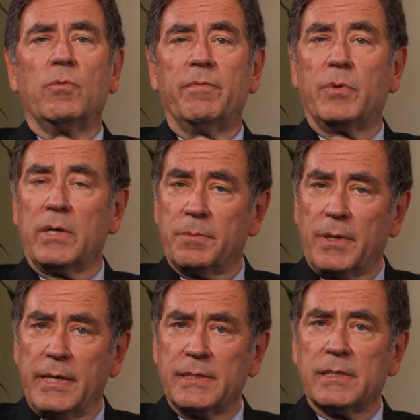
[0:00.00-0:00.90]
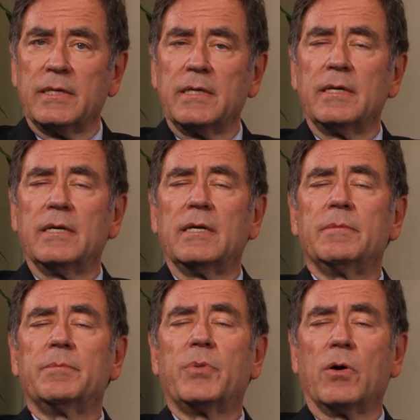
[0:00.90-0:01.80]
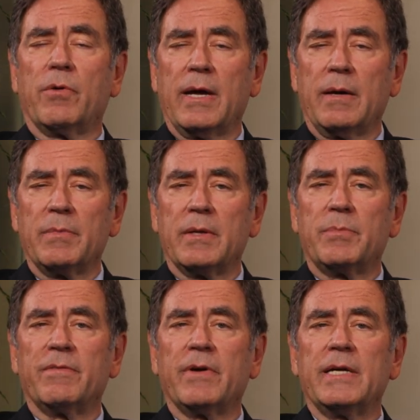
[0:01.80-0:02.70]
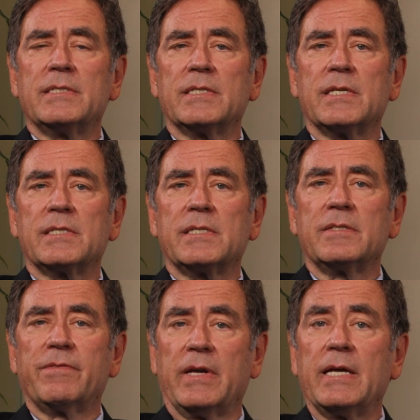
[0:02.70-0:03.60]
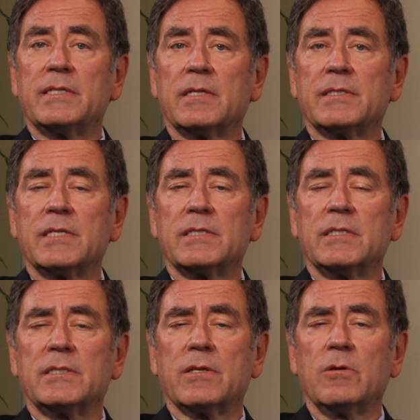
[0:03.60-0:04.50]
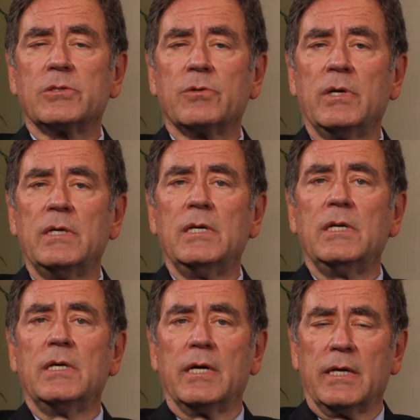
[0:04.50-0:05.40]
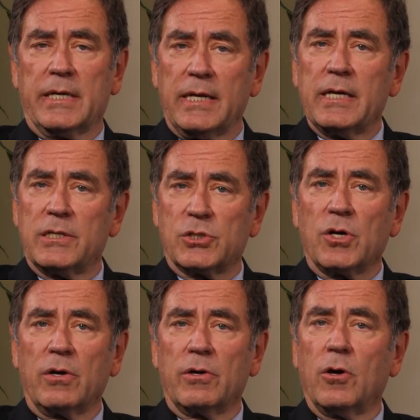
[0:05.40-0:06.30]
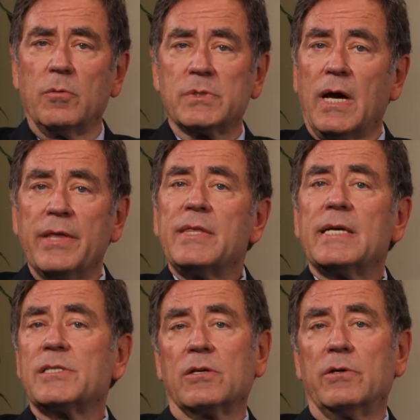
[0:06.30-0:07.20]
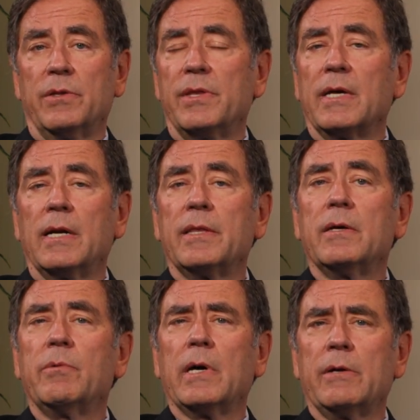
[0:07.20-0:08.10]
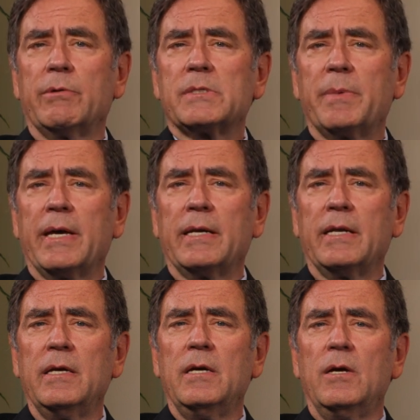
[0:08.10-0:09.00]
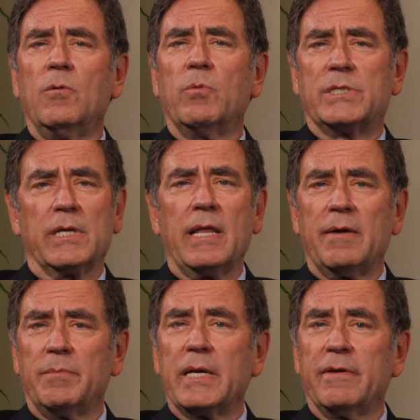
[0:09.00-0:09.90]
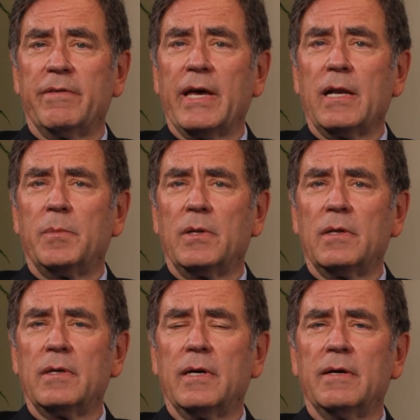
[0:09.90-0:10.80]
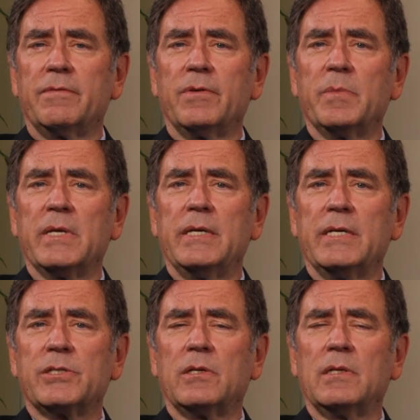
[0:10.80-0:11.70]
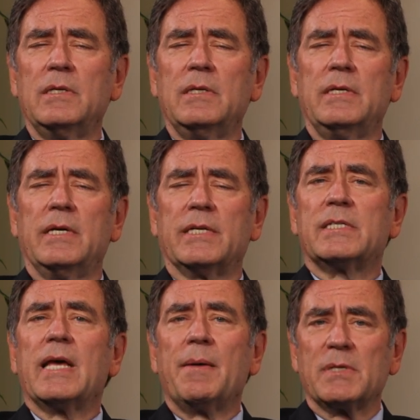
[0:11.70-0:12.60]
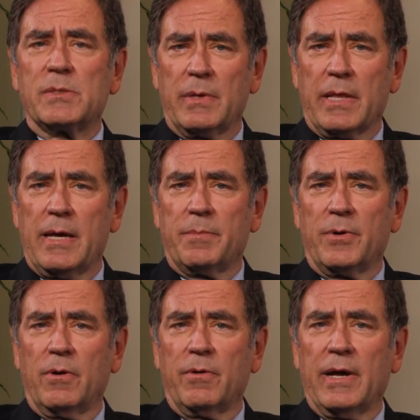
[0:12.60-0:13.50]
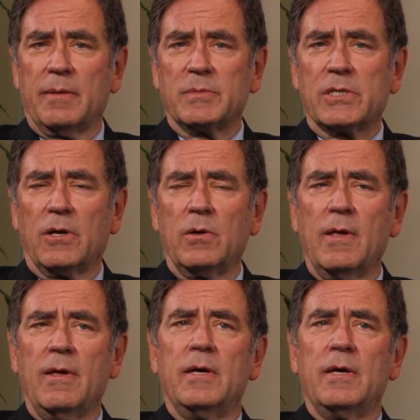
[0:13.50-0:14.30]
we put in place a program that provides assistance, financial assistance to those who are getting into starter homes. I think that's a good thing, and I think we ought to expand it. We still have money available from the initial establishment of that program. So